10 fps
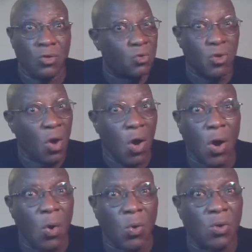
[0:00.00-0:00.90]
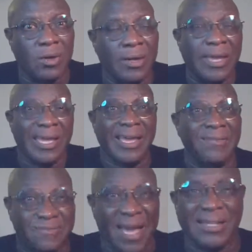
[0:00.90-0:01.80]
No.
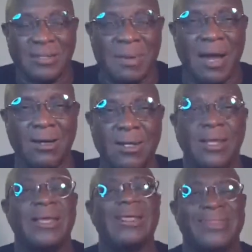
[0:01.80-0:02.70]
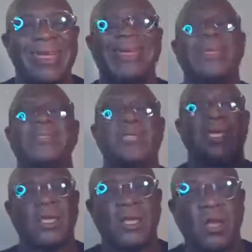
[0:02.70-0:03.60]
In fact about it, there is
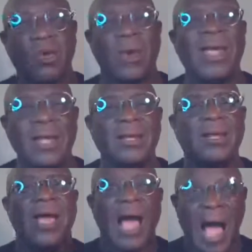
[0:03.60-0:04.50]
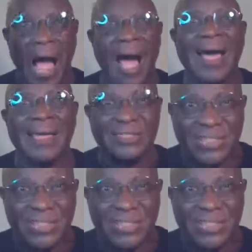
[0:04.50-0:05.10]
a great high